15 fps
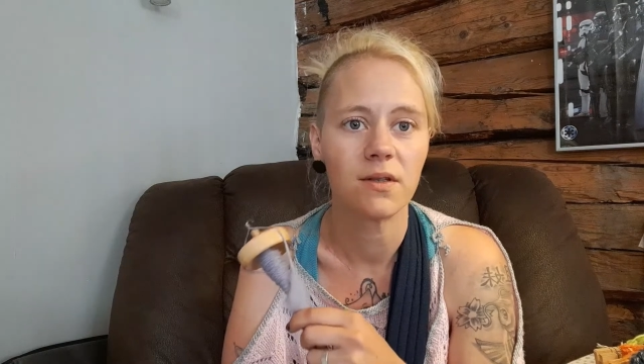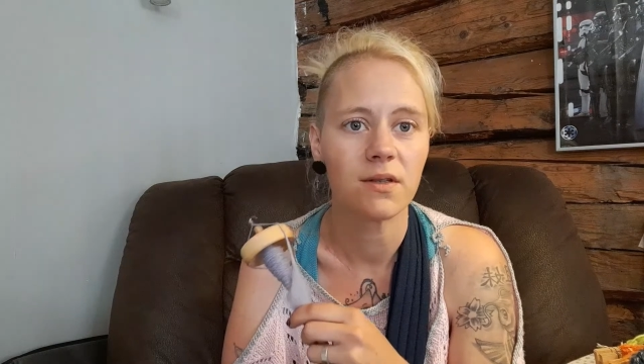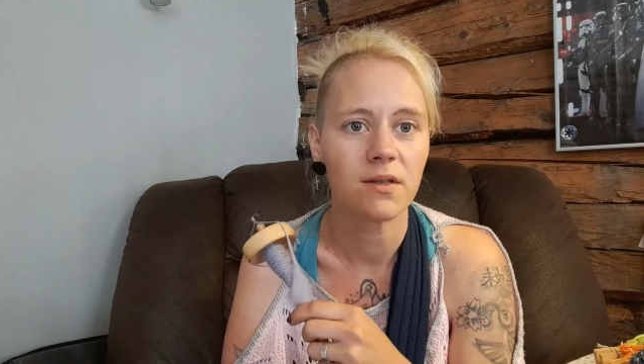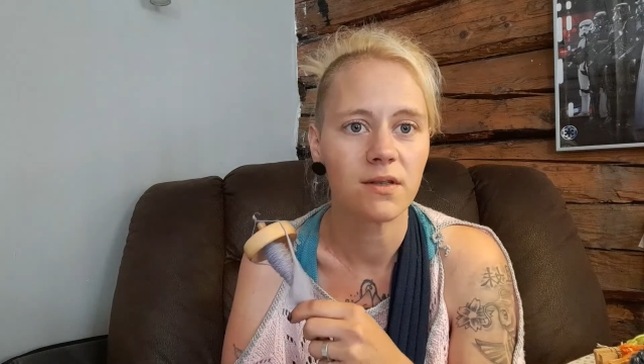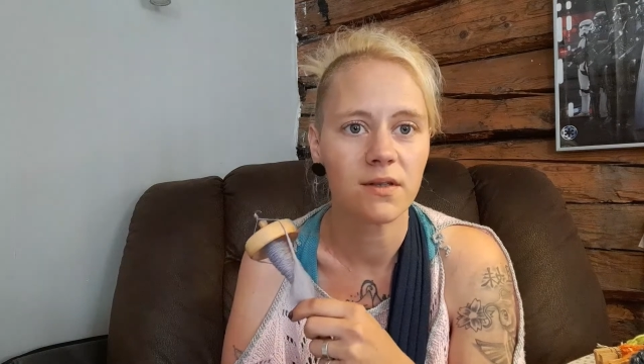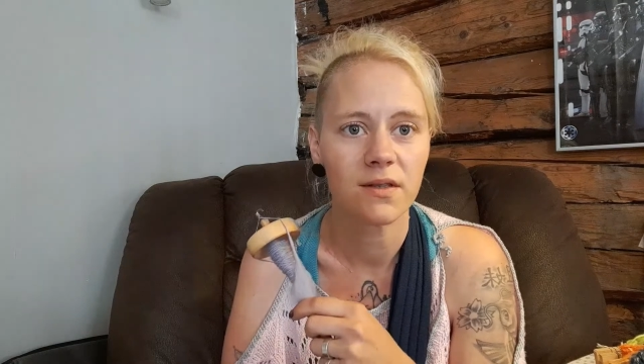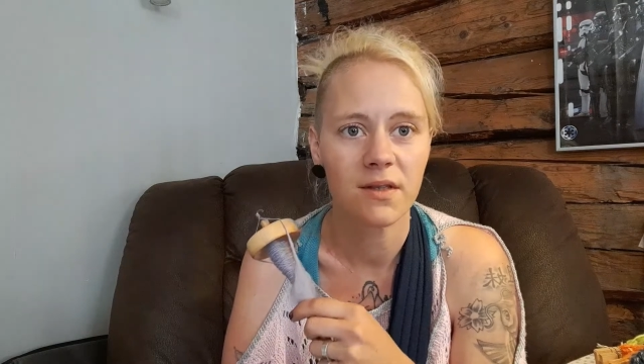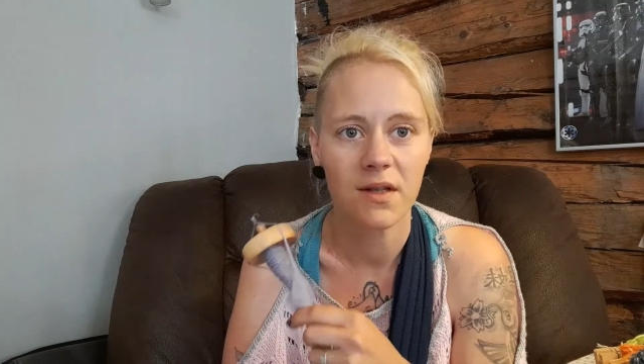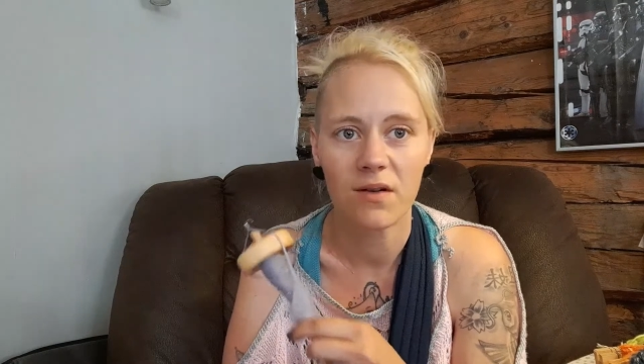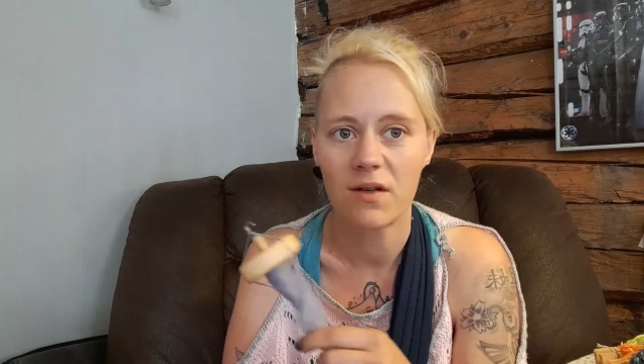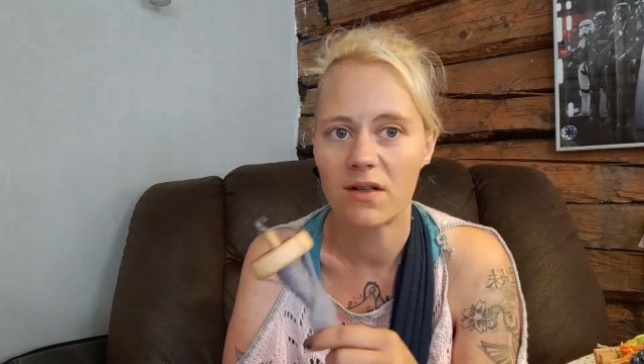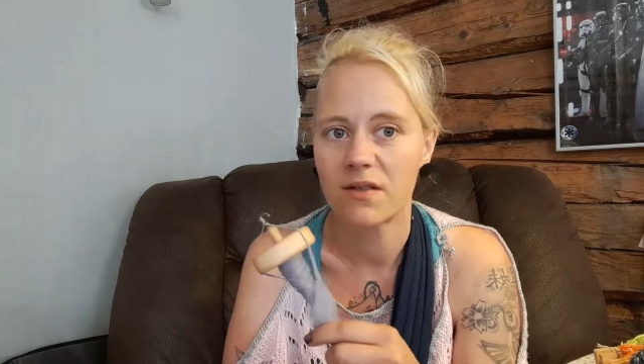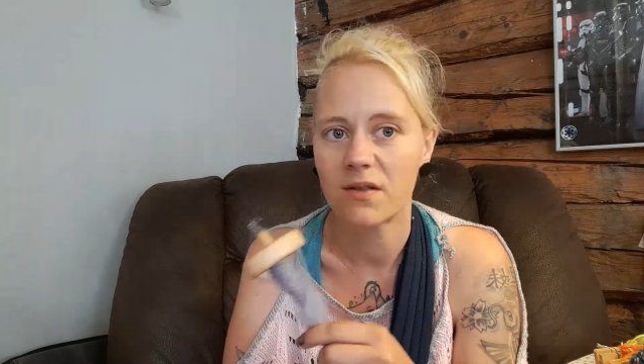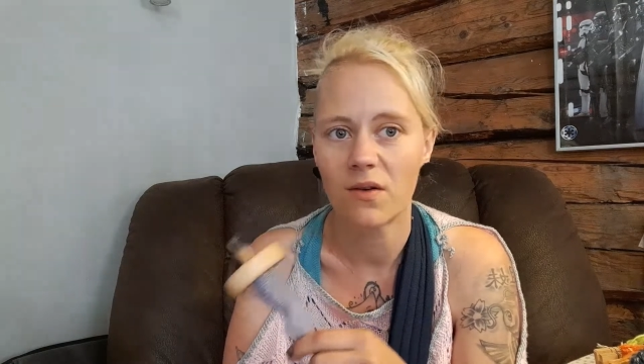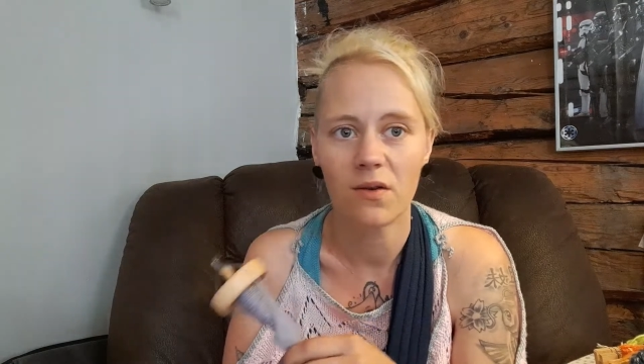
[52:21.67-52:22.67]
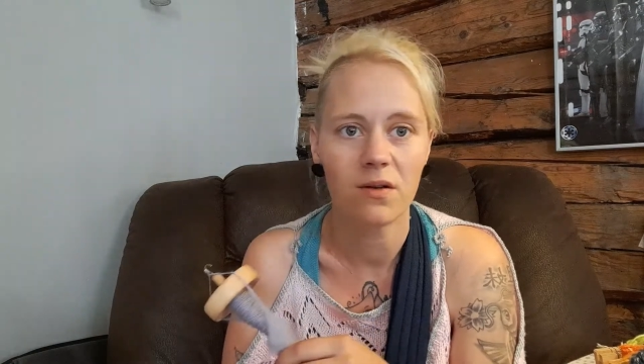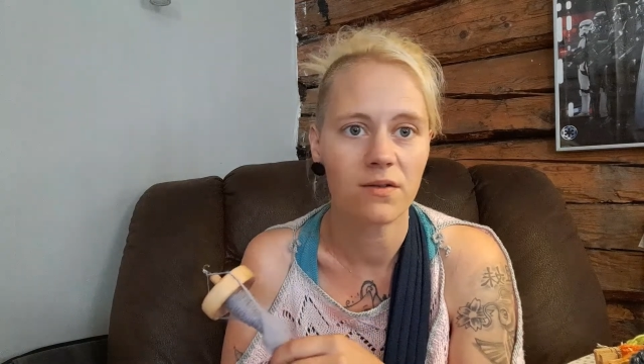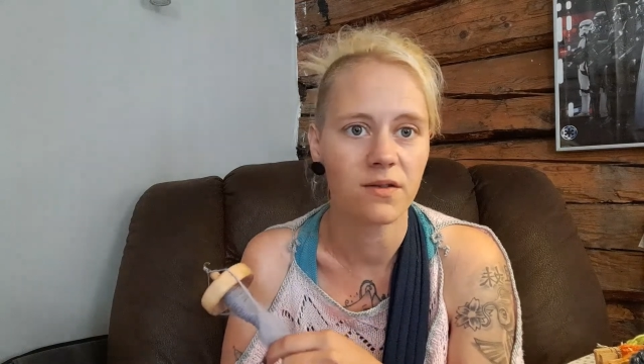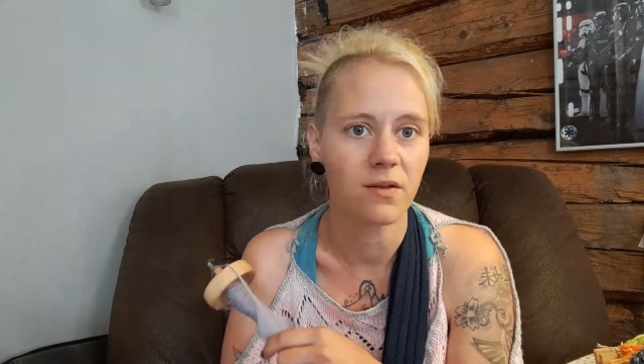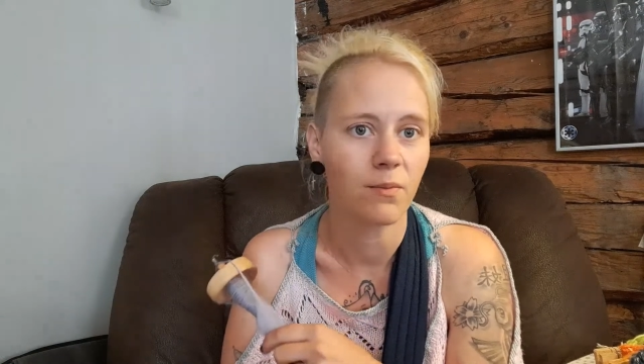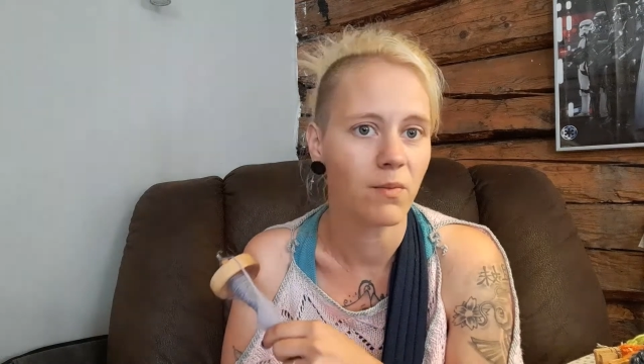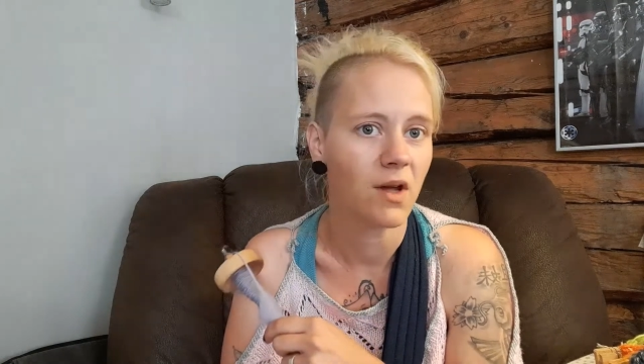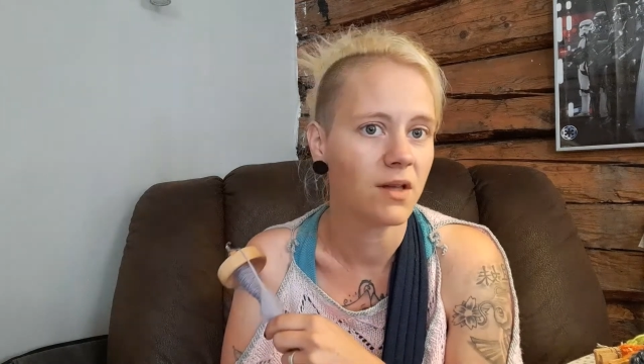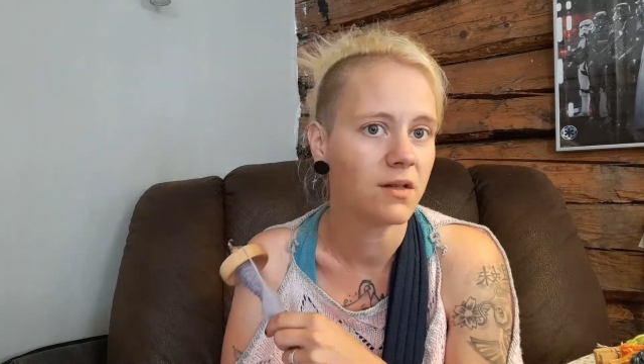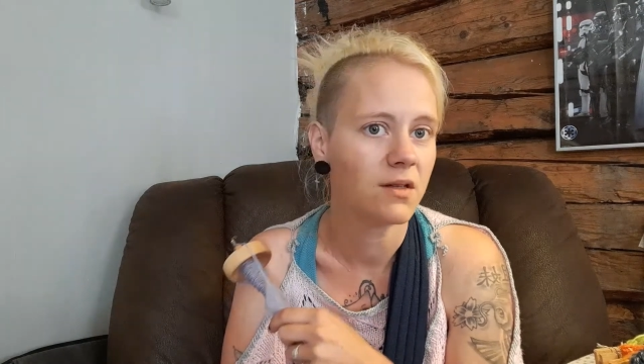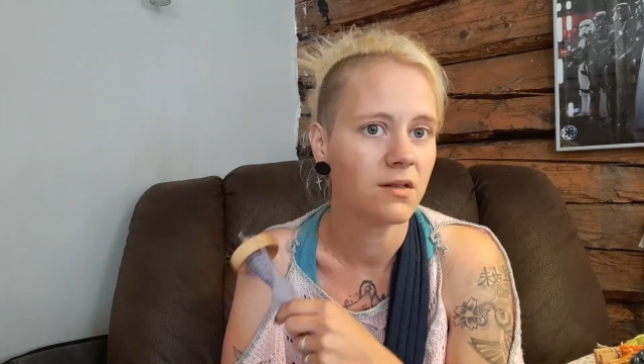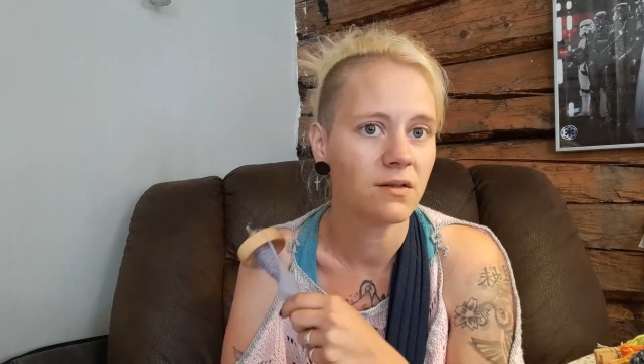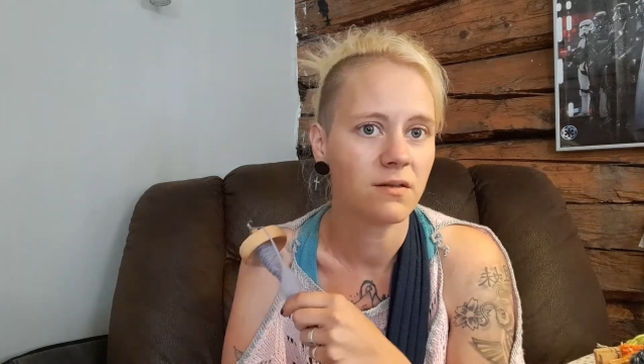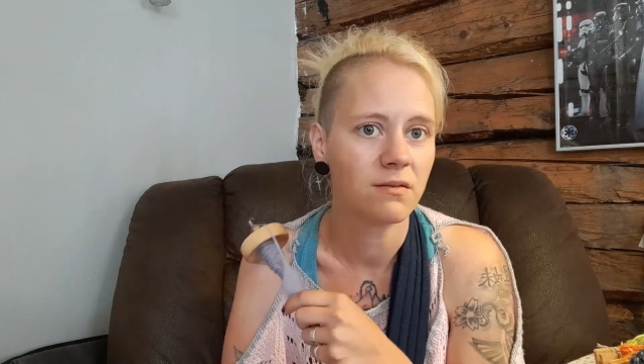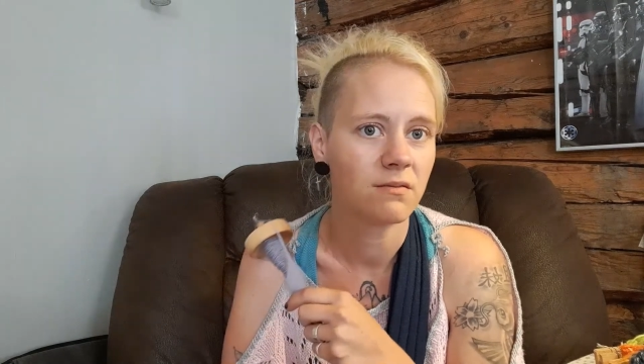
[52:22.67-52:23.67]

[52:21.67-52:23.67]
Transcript: series or some other